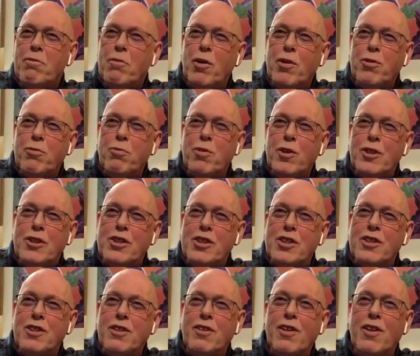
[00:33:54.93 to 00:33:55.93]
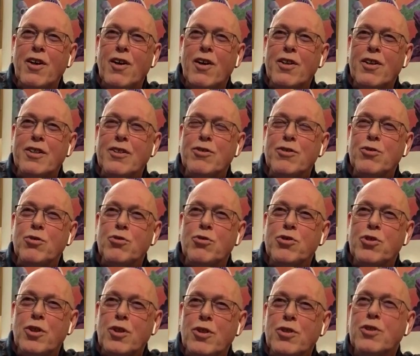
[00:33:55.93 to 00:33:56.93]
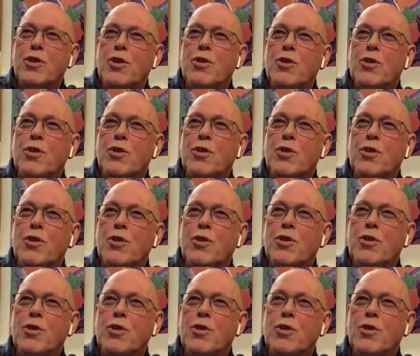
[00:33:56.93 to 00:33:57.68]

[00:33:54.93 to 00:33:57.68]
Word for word: I'm not much as an artist to draw, so... Uh,